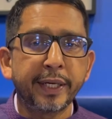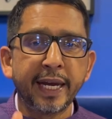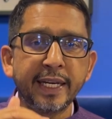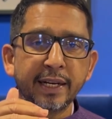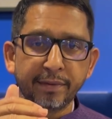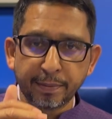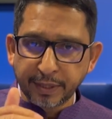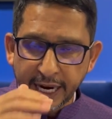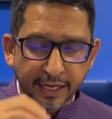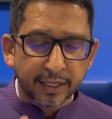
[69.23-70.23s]
KEA
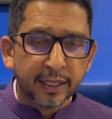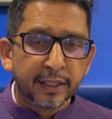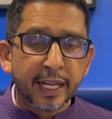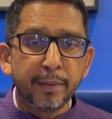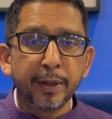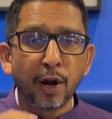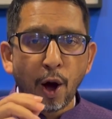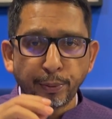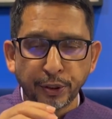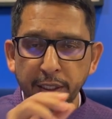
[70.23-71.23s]
website. There will be an
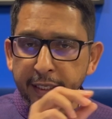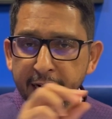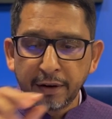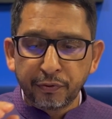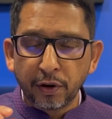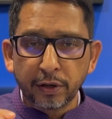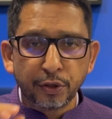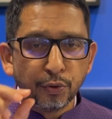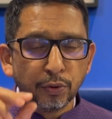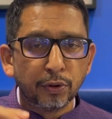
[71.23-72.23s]
option link for
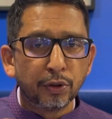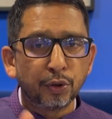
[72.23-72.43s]
you